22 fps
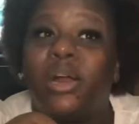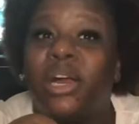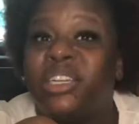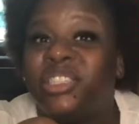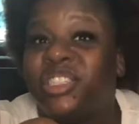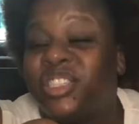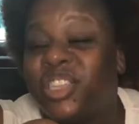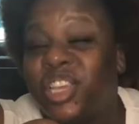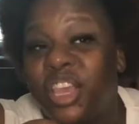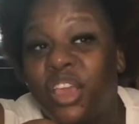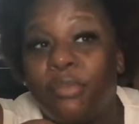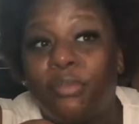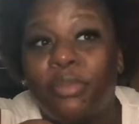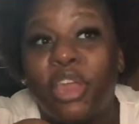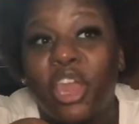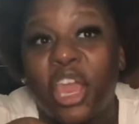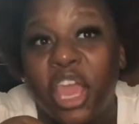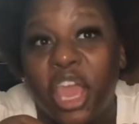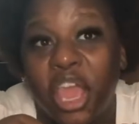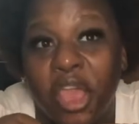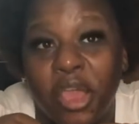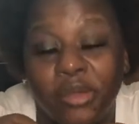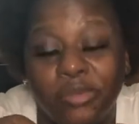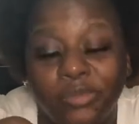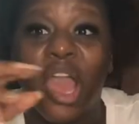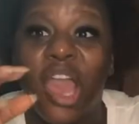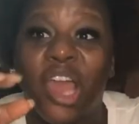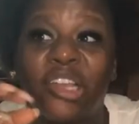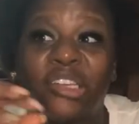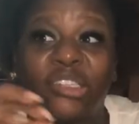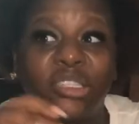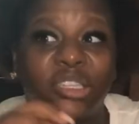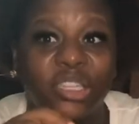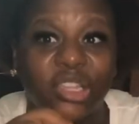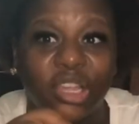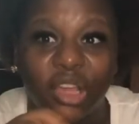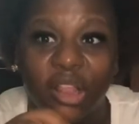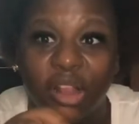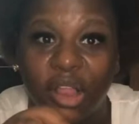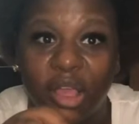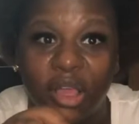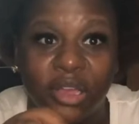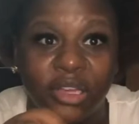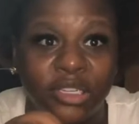I see him again at another
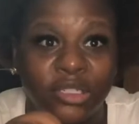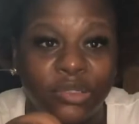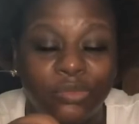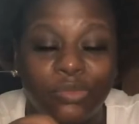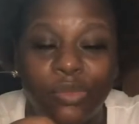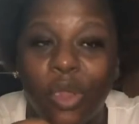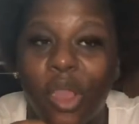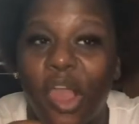club.